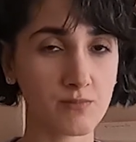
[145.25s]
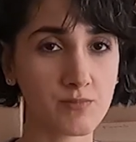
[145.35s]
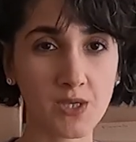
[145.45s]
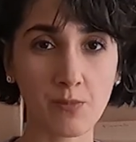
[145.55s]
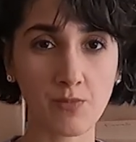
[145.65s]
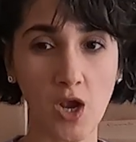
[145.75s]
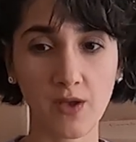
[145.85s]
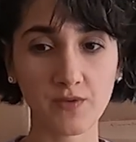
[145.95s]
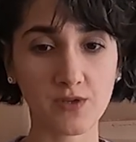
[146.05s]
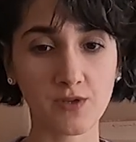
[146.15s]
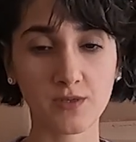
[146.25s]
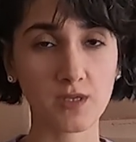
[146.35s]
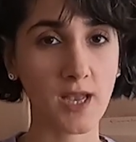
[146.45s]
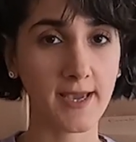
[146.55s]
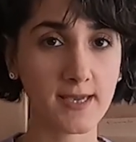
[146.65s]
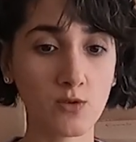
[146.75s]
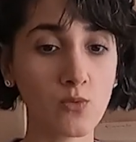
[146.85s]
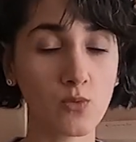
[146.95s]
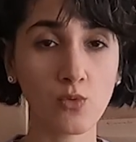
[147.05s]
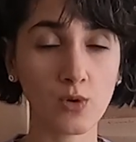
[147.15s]
some browsers like
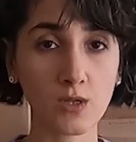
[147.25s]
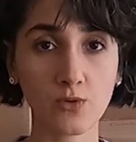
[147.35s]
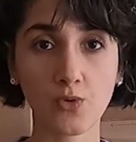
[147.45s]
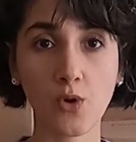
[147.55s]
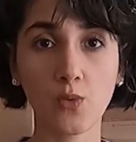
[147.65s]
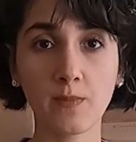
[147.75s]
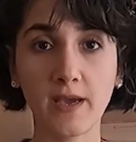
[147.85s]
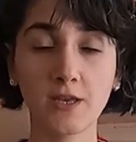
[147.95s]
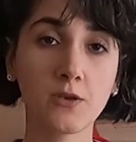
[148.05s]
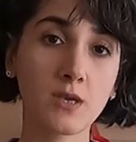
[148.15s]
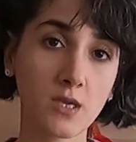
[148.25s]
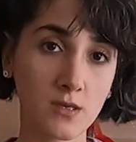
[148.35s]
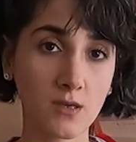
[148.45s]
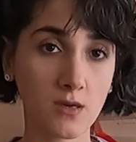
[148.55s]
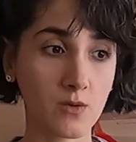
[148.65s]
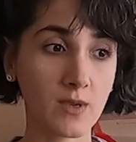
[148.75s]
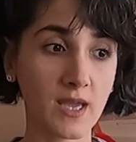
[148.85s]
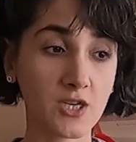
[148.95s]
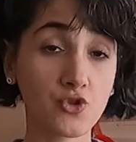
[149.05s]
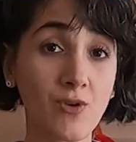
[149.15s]
Google Chrome that you can,
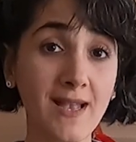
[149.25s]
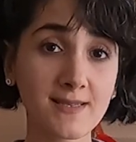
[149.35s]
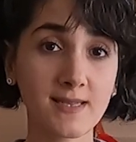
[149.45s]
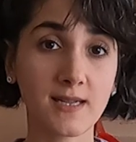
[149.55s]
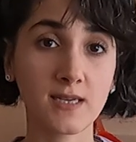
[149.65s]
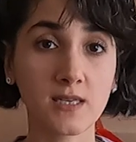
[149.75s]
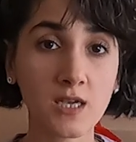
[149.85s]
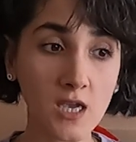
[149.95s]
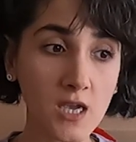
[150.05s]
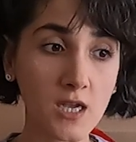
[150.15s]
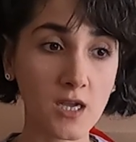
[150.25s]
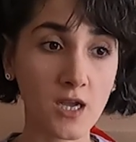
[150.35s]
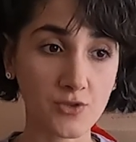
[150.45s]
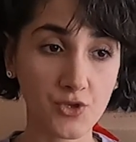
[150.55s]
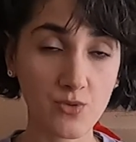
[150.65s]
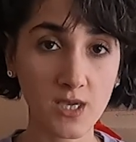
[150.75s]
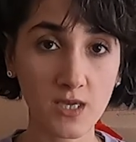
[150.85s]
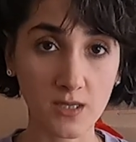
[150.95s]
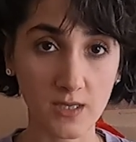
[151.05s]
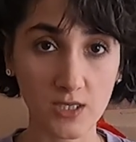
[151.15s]
get it translated to
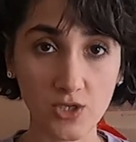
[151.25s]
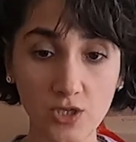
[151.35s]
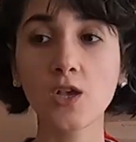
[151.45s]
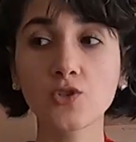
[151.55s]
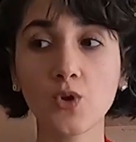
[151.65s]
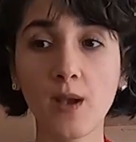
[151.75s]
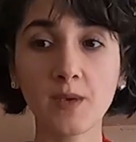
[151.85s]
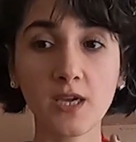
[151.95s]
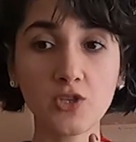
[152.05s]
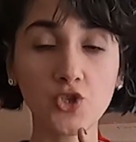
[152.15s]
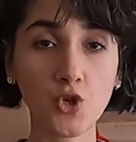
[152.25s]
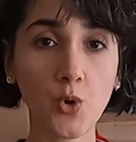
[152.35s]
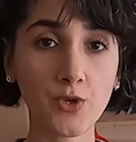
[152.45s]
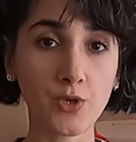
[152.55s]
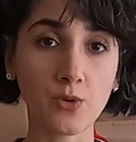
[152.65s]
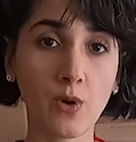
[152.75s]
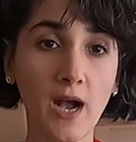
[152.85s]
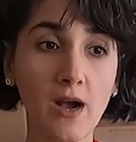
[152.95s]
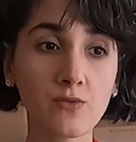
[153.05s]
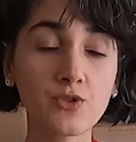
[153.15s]
English. So I'm gonna show you
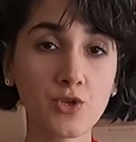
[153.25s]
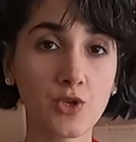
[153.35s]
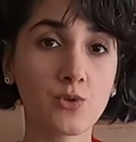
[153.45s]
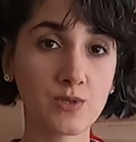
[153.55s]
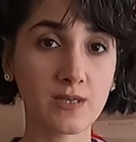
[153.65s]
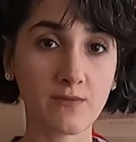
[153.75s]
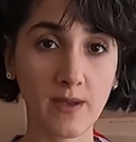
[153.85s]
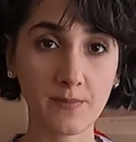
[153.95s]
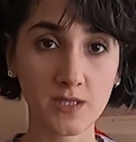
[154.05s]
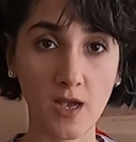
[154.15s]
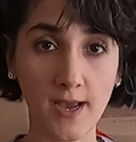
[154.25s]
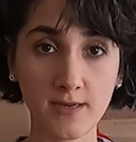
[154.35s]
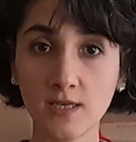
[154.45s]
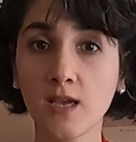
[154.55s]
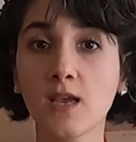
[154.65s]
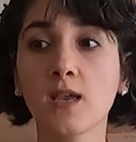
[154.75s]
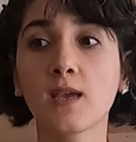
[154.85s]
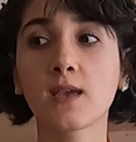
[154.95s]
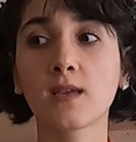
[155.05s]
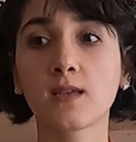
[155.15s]
how to use the website
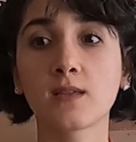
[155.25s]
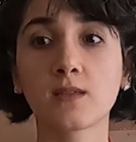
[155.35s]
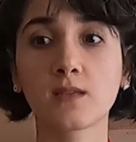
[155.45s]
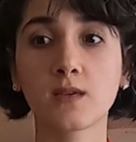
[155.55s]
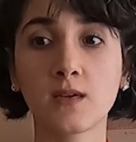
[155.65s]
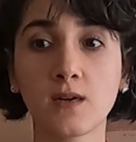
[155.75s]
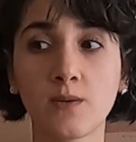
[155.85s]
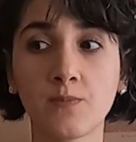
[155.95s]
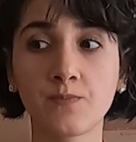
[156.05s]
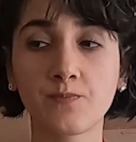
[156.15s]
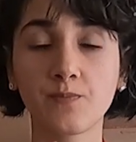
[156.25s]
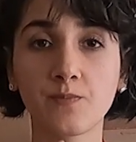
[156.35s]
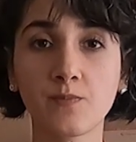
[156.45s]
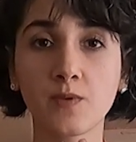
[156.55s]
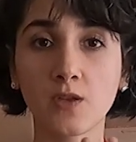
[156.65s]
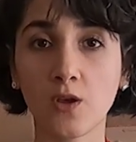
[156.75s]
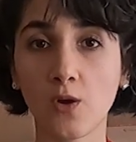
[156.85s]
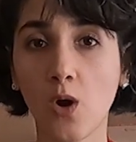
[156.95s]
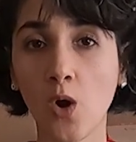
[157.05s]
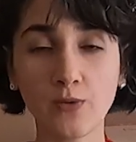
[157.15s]
and
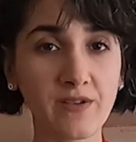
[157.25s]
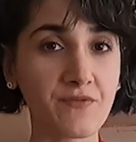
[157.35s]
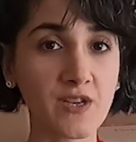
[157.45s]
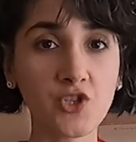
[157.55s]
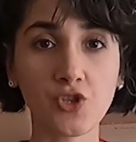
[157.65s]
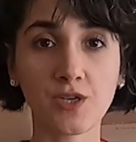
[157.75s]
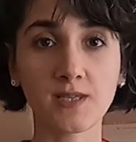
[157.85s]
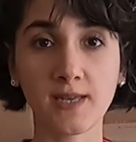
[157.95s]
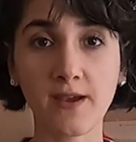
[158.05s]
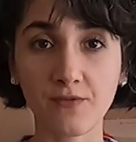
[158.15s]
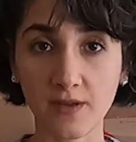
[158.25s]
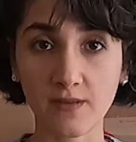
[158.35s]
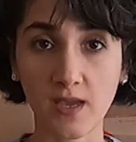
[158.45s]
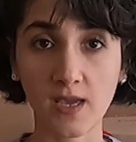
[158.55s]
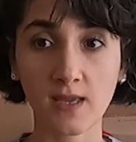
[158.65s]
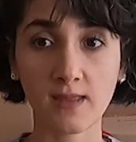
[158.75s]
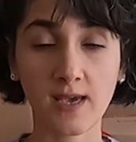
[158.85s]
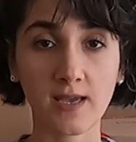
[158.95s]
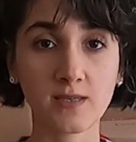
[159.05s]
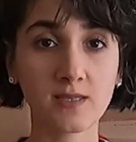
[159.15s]
all the features and everything
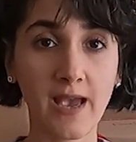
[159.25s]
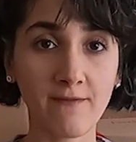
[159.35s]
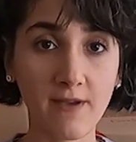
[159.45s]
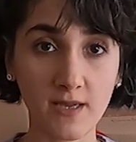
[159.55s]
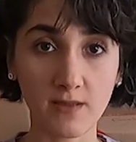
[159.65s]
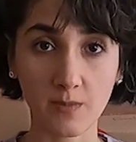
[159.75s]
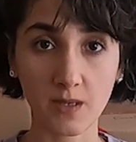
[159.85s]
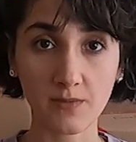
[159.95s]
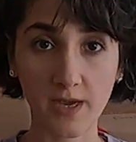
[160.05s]
that's available